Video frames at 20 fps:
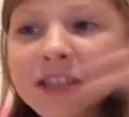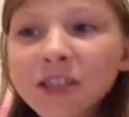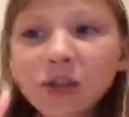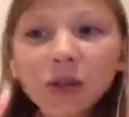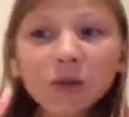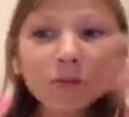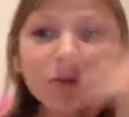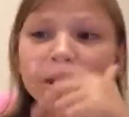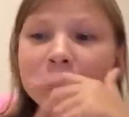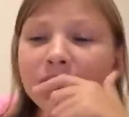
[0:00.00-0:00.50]
so
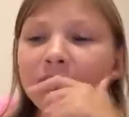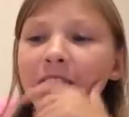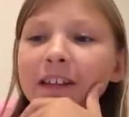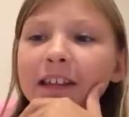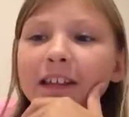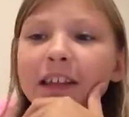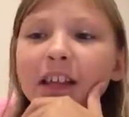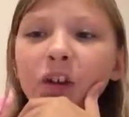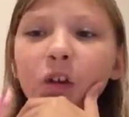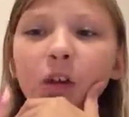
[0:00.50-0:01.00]
I'm just
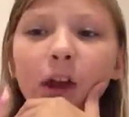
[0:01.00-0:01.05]
feeling the